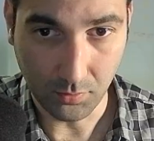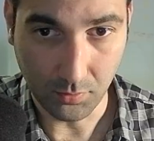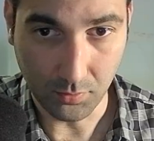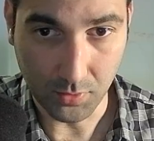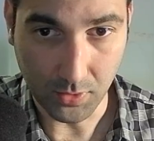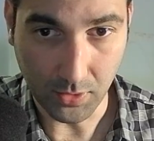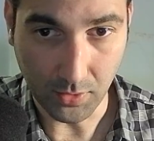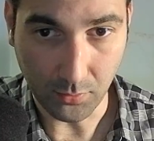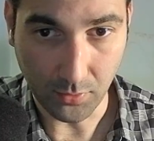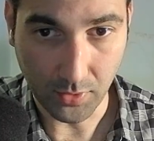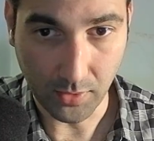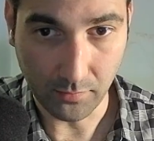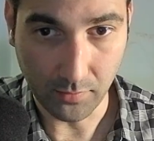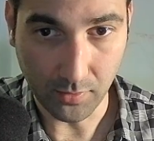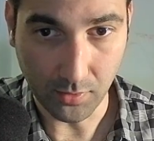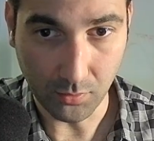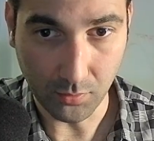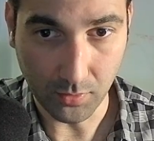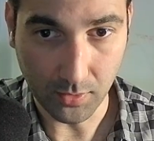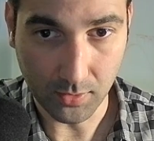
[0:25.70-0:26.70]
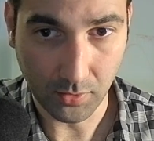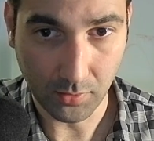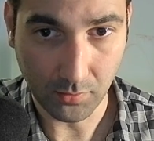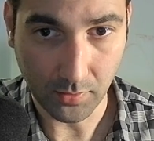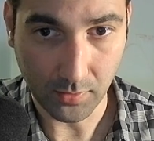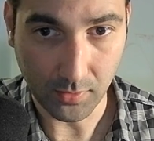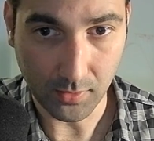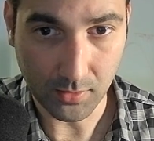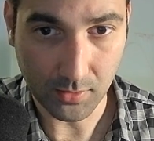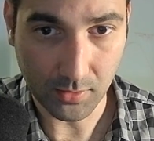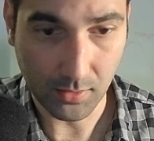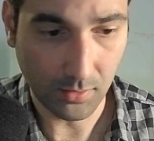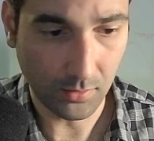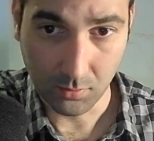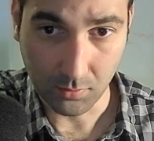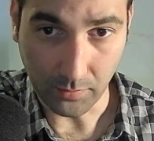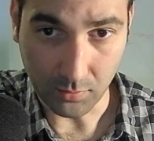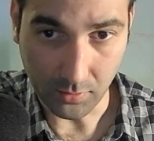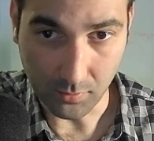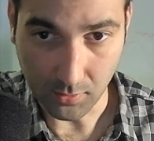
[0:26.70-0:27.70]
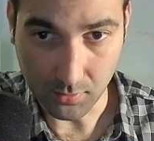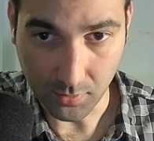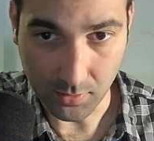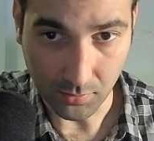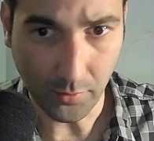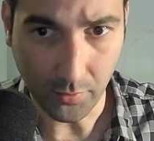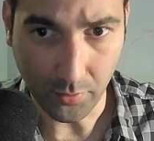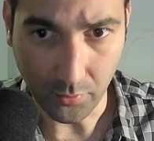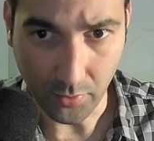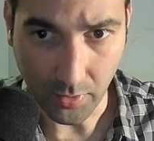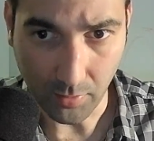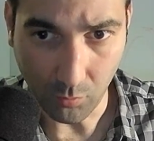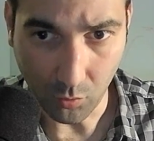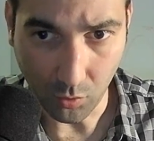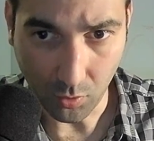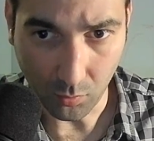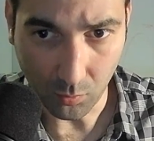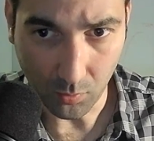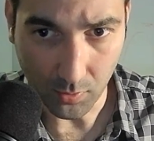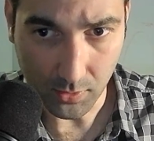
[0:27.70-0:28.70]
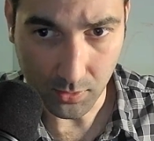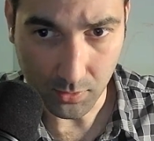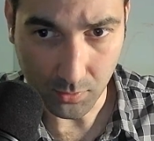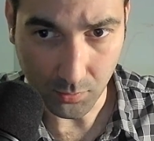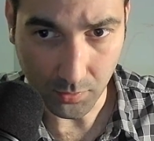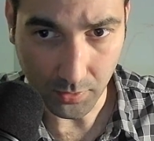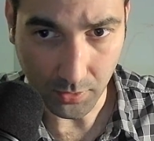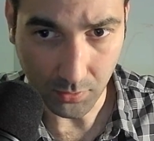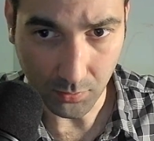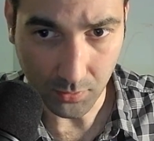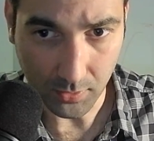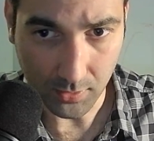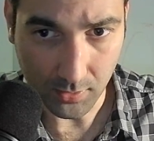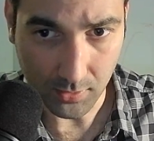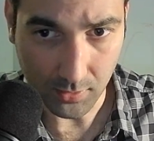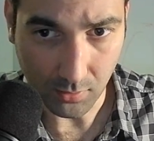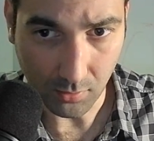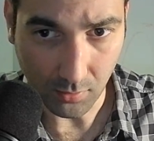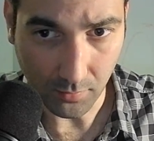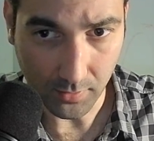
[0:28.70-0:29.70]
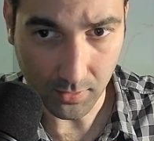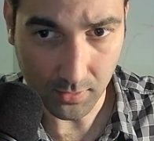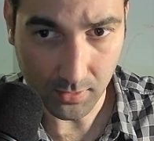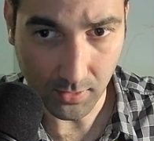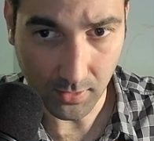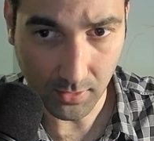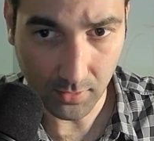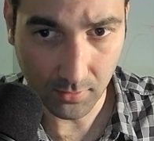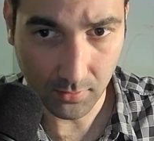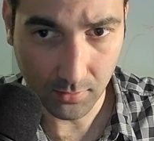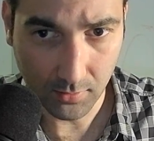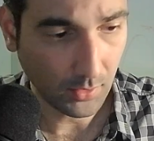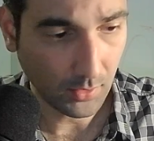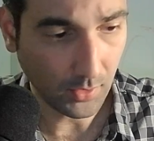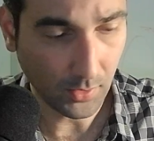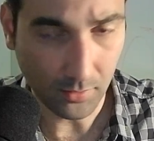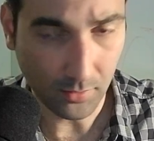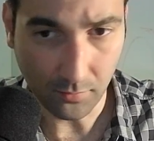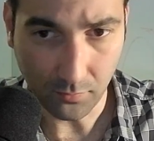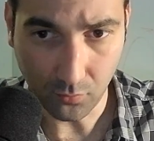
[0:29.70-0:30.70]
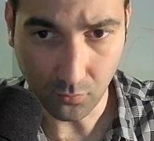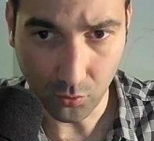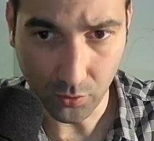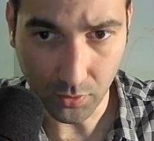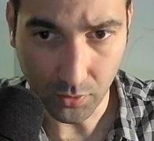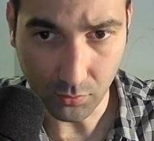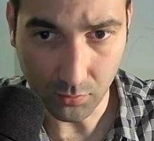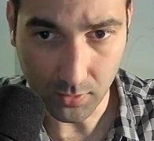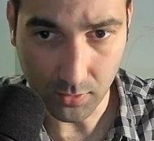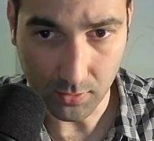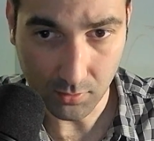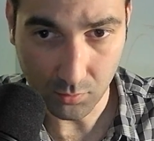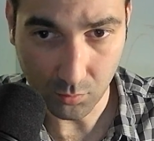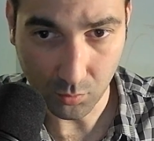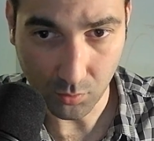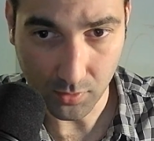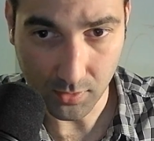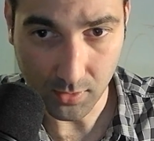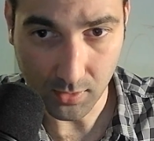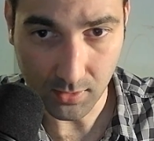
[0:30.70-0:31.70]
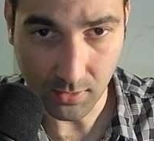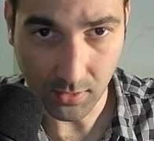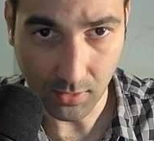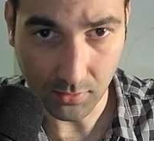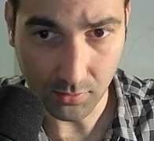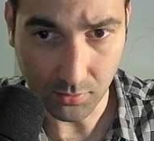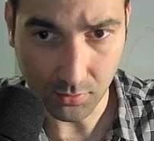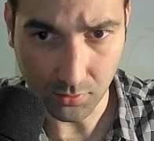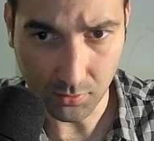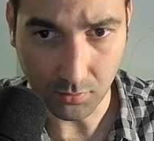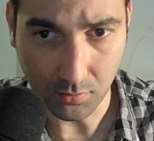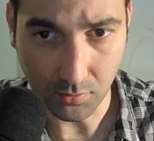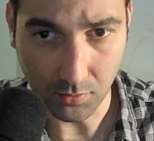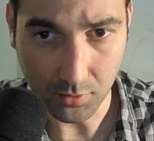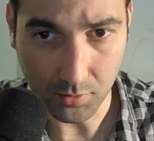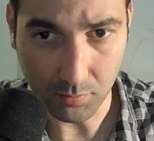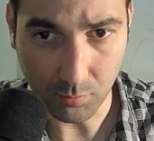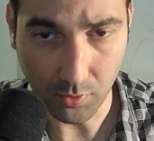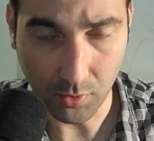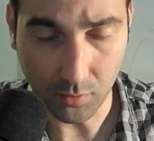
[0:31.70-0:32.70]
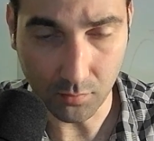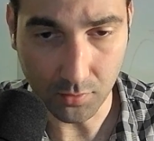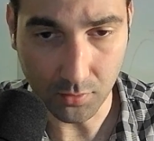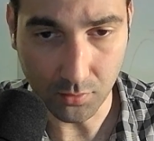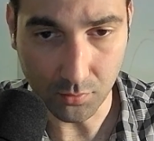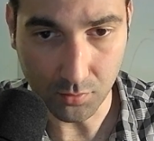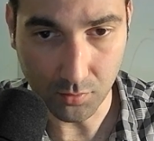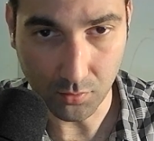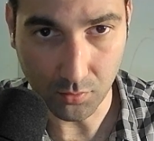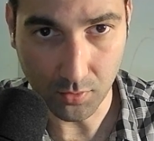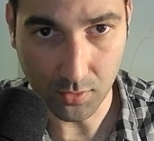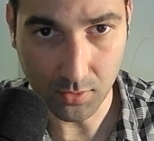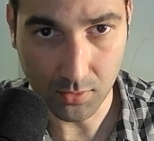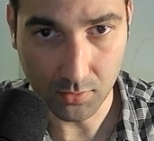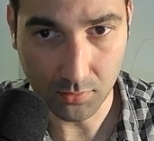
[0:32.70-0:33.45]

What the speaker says: see 3 of the units at this end, 3 more 1-story units on this end, and the 4 units towards the center are spread over 2 stories.